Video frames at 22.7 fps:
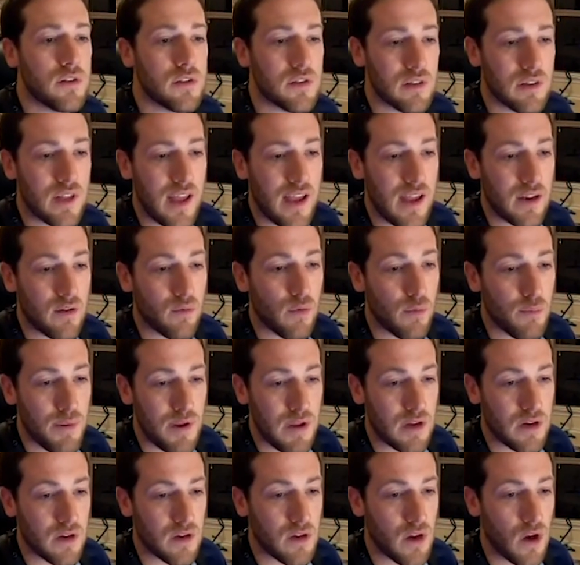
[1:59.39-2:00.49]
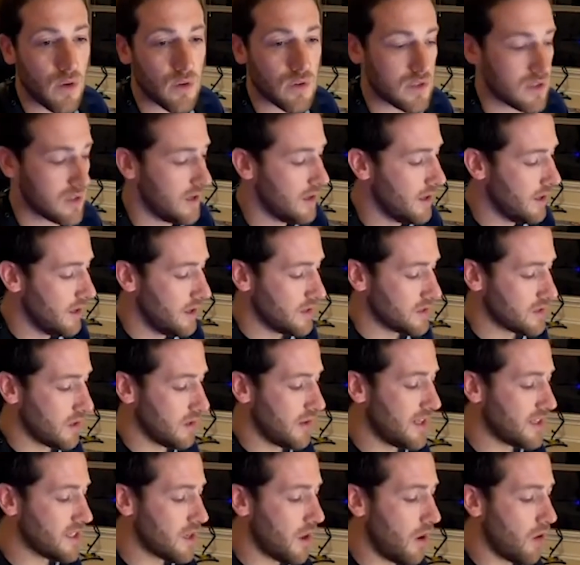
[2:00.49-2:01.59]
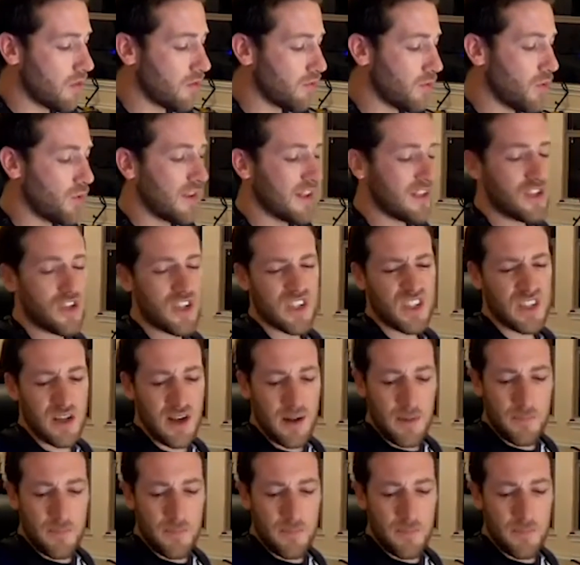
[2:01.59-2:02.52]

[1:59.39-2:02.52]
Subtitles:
delayed repeated notes. So let's go through, let's just